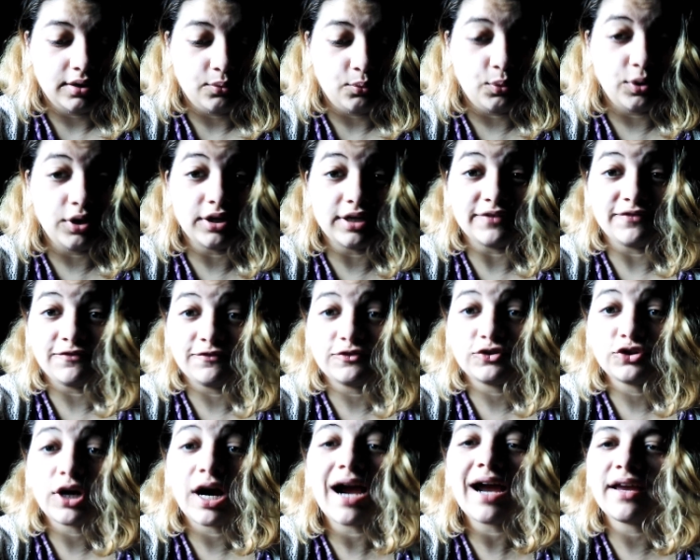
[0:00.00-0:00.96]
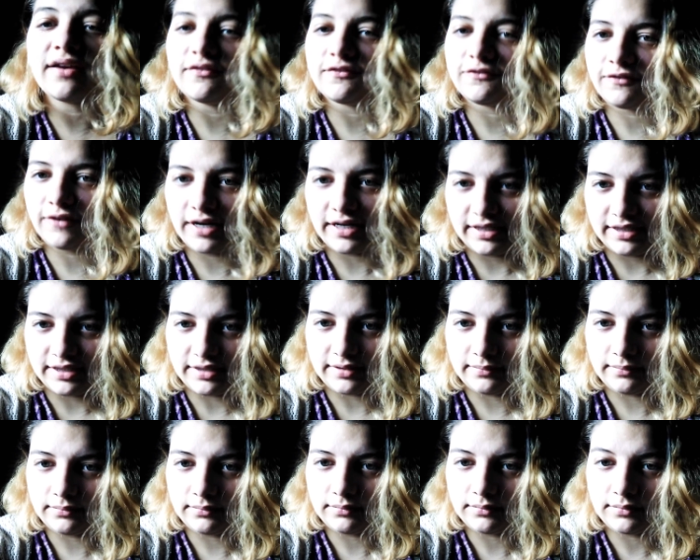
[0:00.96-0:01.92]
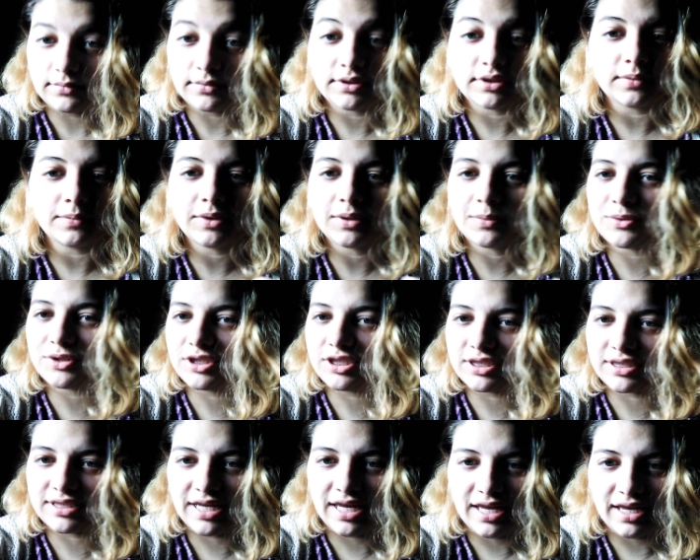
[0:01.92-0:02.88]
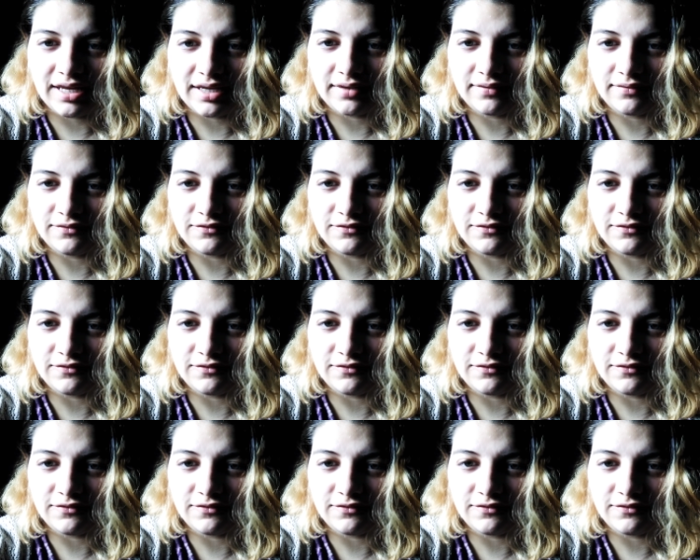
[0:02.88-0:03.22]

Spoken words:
where to try and find it. Sometimes you just can't